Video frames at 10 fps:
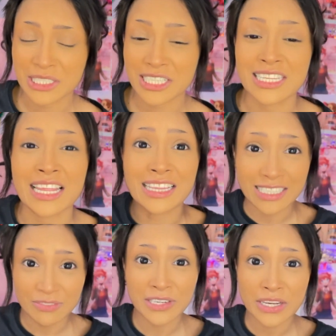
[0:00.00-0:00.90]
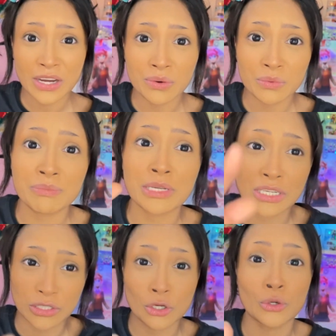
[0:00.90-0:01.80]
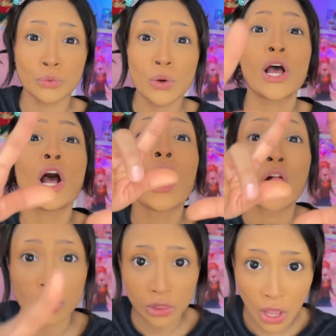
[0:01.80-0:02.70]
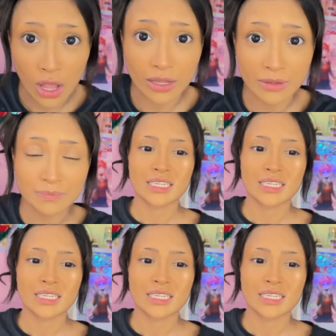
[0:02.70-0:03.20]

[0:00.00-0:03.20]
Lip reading: because then this video would be too long,